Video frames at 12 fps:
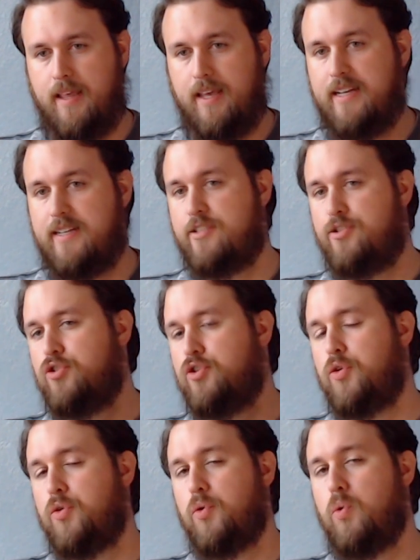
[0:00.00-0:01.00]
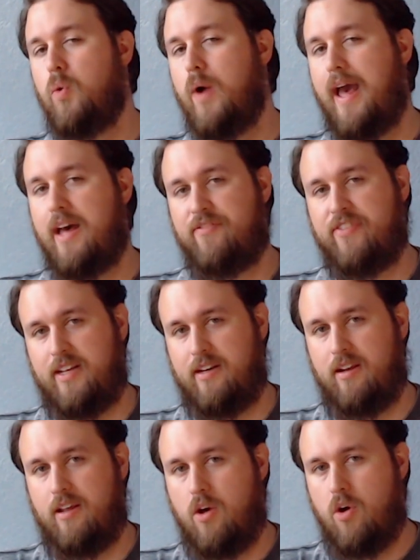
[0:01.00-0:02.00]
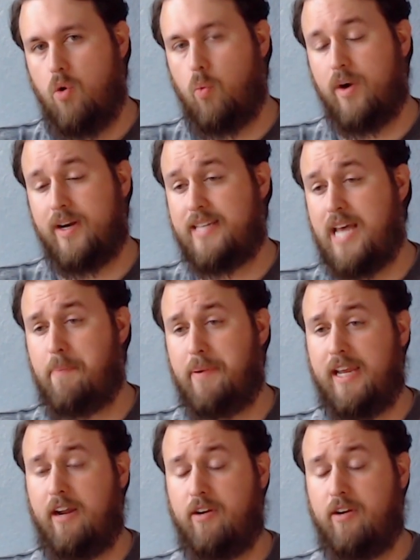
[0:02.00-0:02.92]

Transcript: It is too evident what is happening here.